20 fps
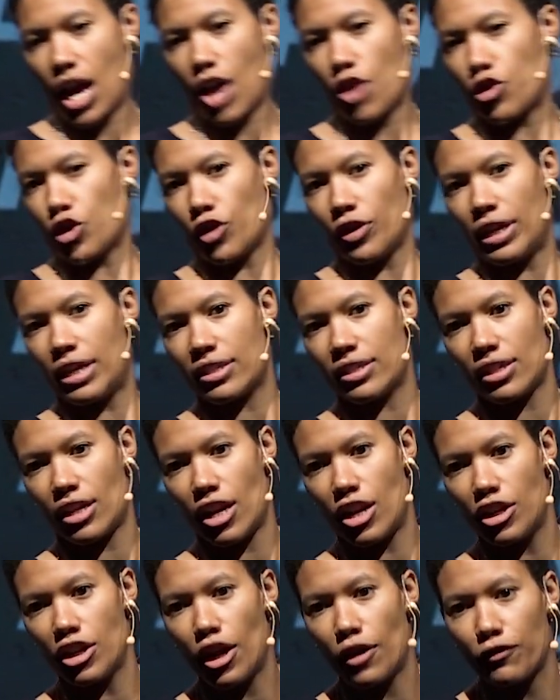there isn't
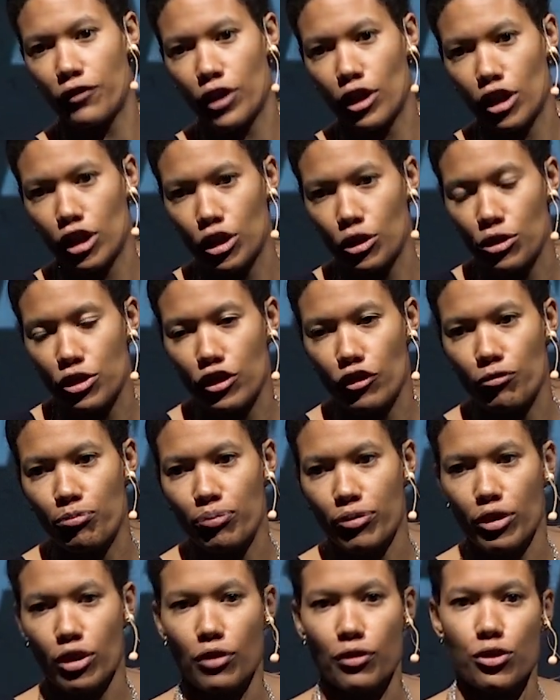enough conclusive
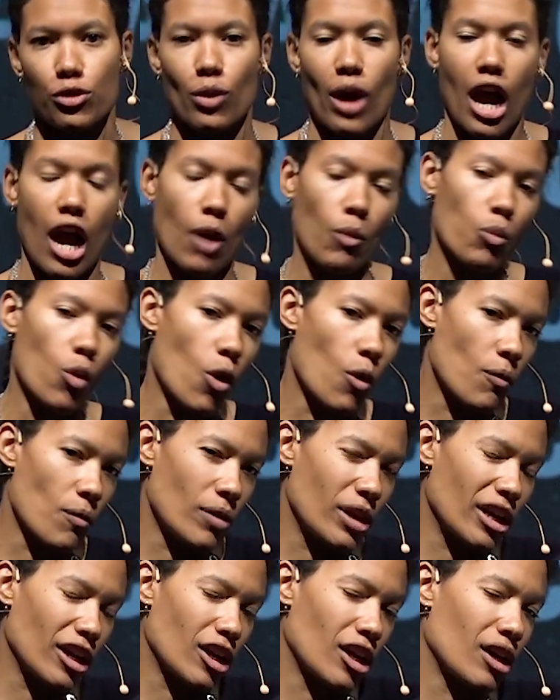proof, so I won't
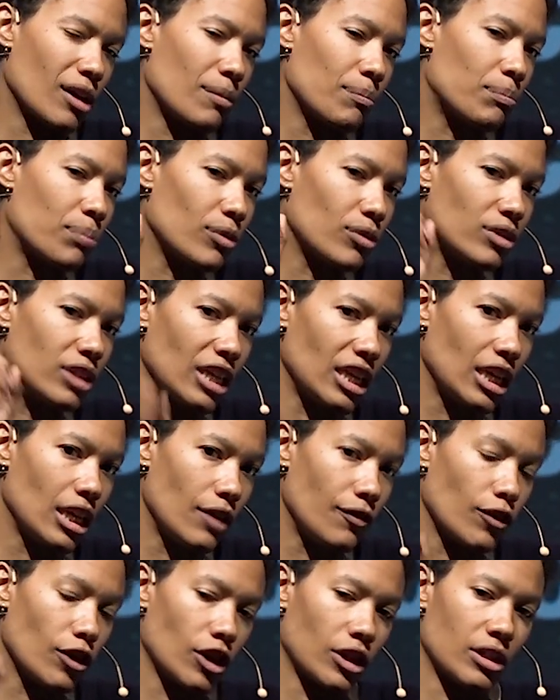
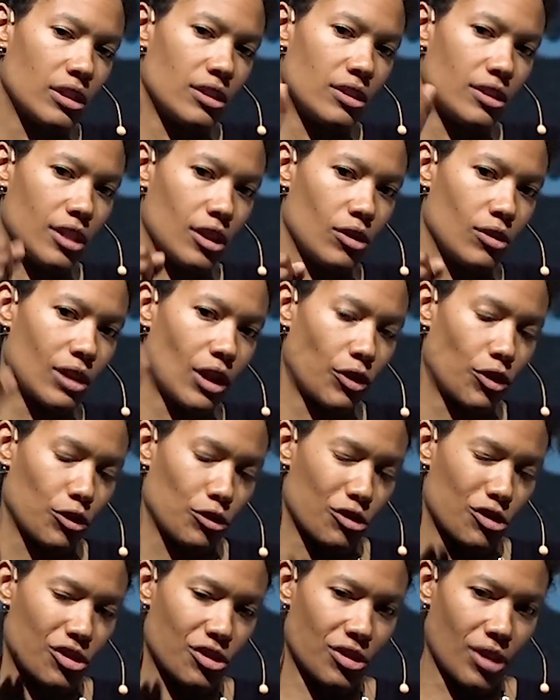believe or consider that
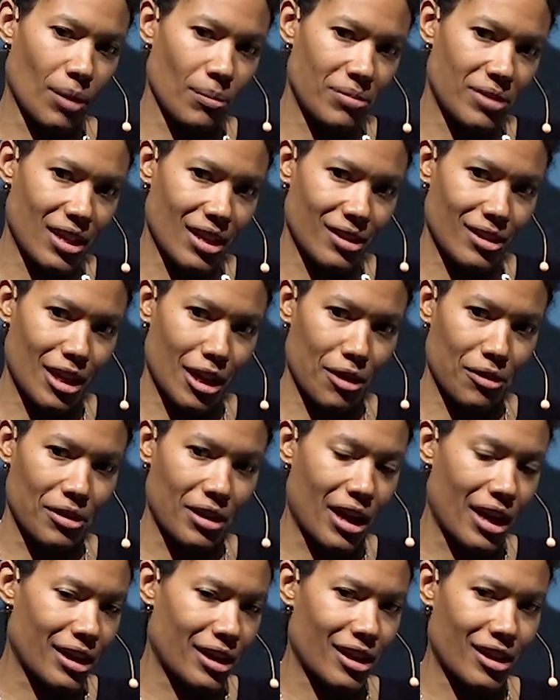there's something there that
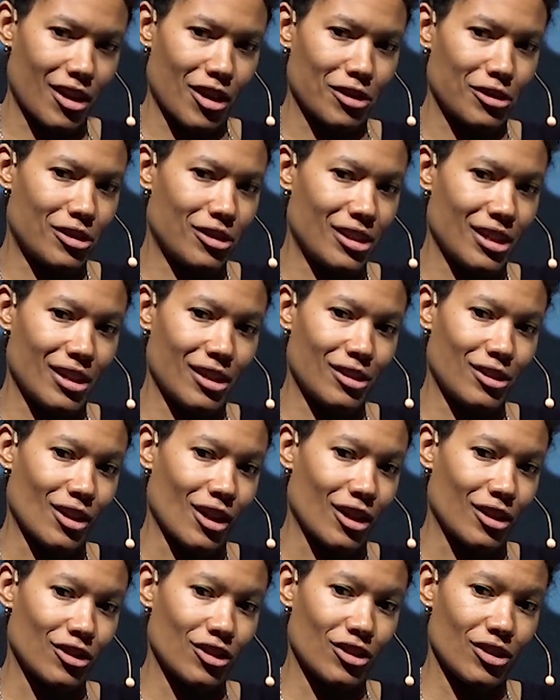I cannot see,
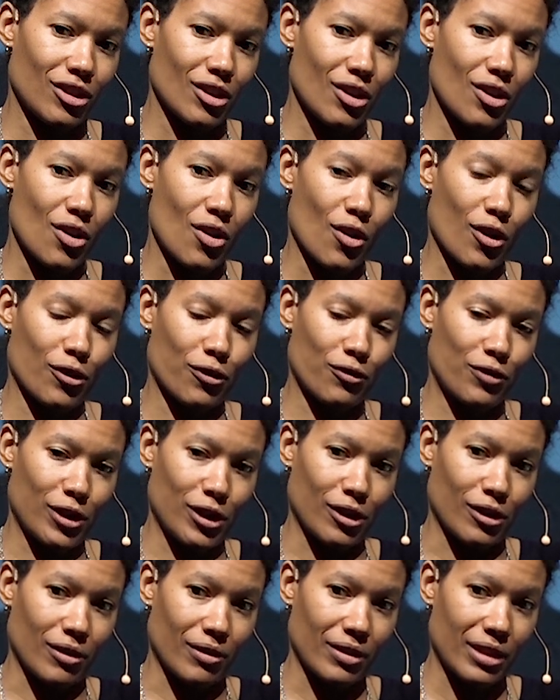touch, or
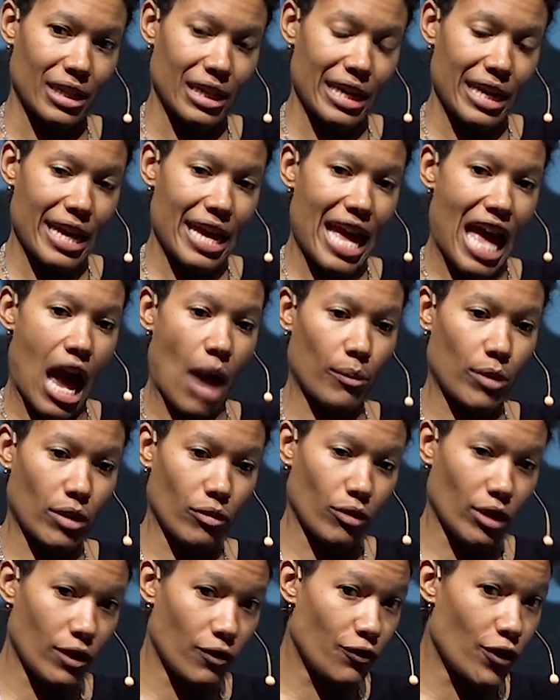feel. And we
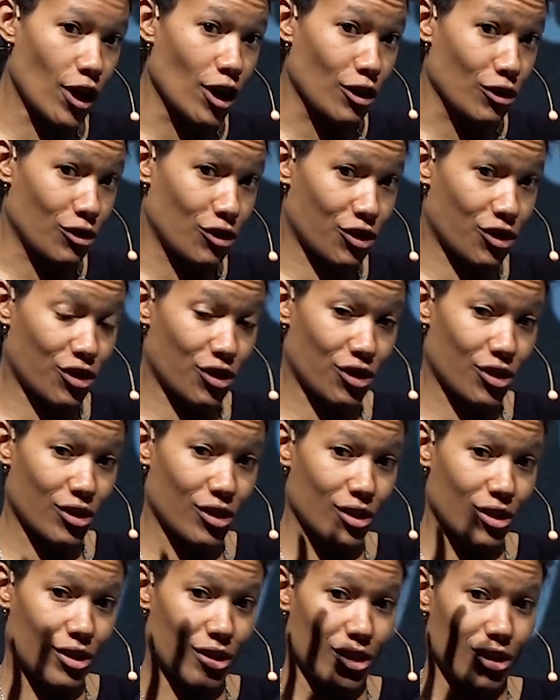reverse
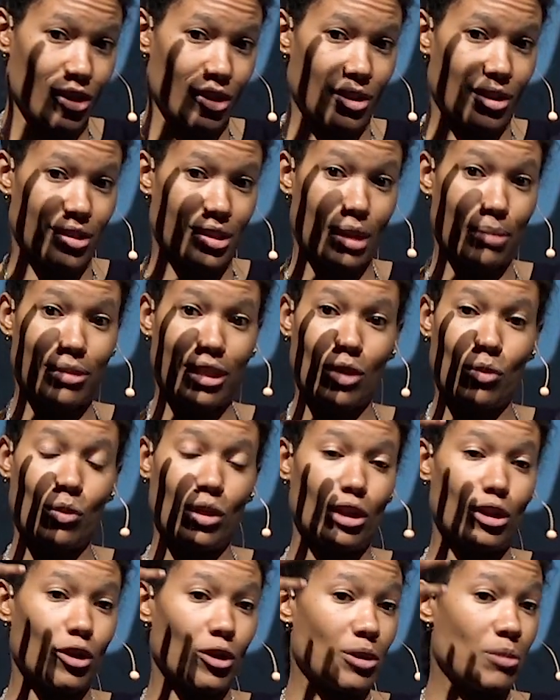something
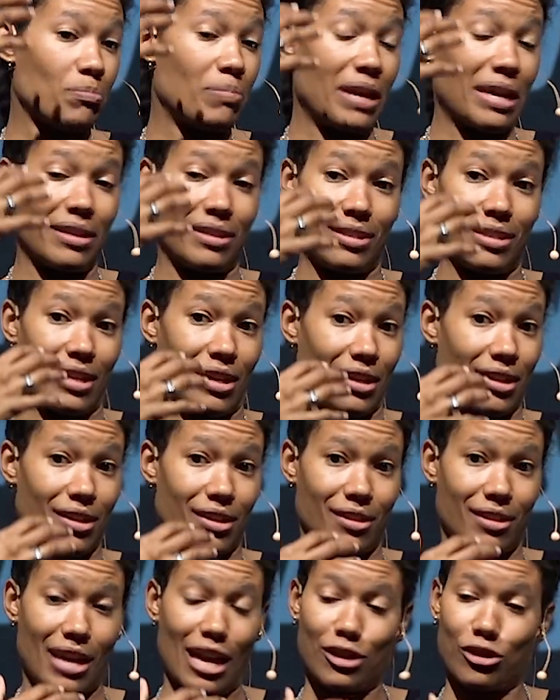we learned basic
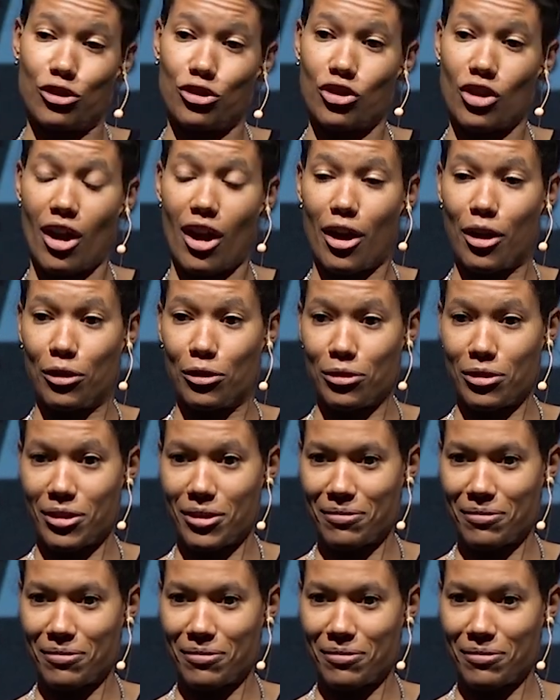as a child.